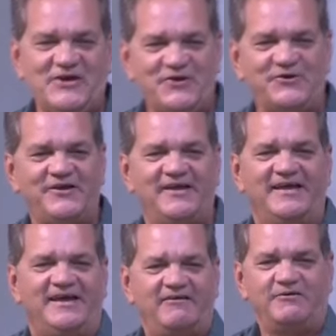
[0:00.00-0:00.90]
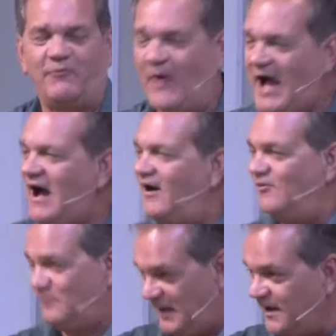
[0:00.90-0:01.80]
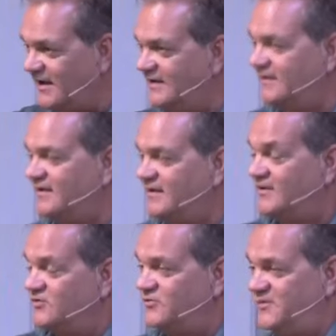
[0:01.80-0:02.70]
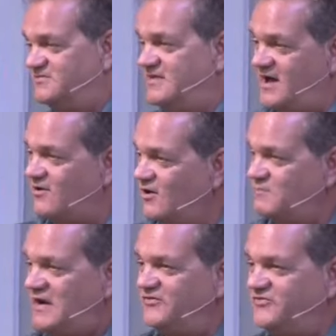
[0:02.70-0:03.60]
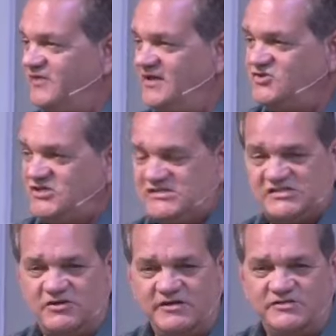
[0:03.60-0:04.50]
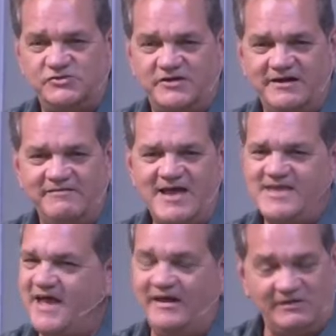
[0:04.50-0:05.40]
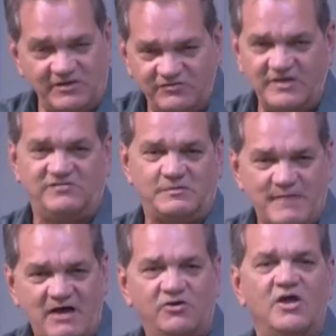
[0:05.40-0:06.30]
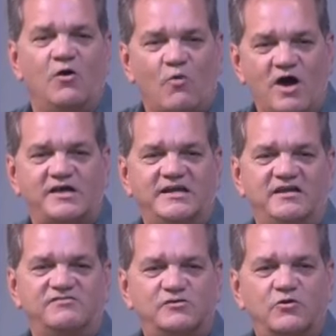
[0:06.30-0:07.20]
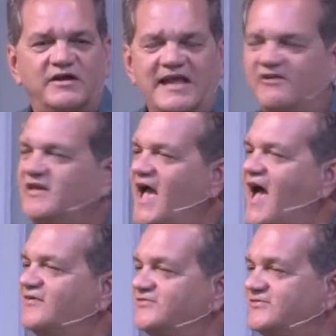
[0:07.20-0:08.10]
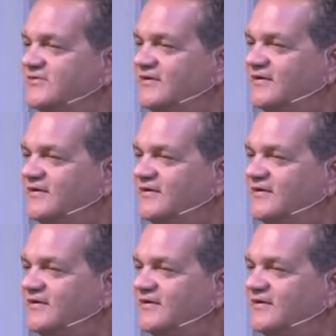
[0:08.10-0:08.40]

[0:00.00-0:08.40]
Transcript: you know, hearing, wow, man. So it's not all about sin. Jesus already took care of that. Yeah, and it's, it's about walking in his glory now? Yes.